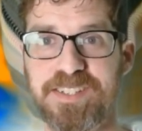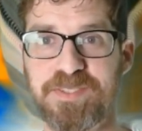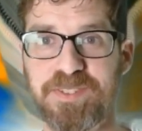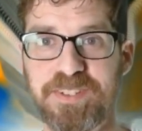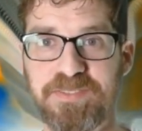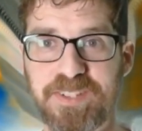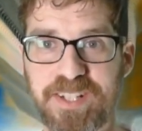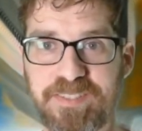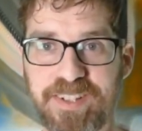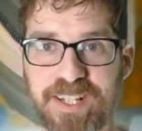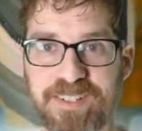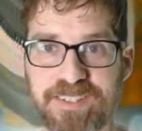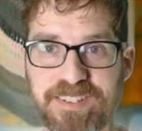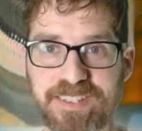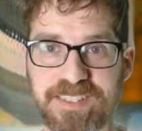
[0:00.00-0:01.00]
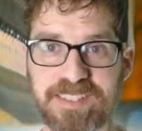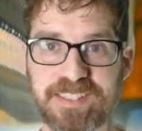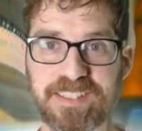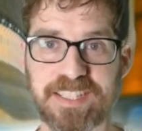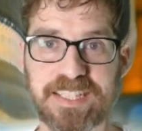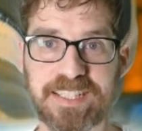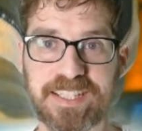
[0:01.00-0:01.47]
25 hours,
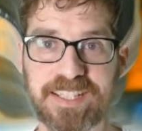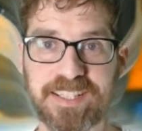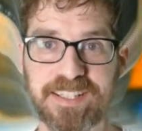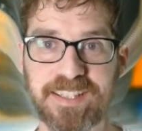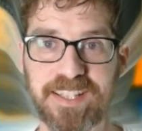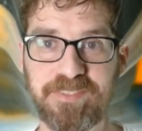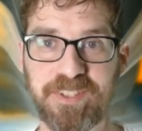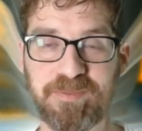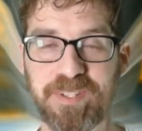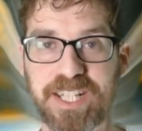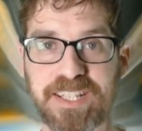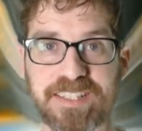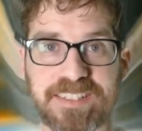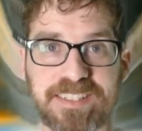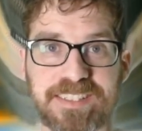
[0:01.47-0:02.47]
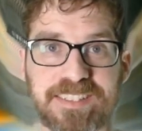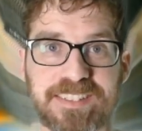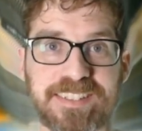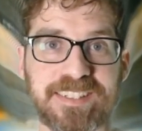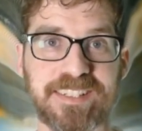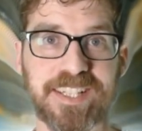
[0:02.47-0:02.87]
11 minutes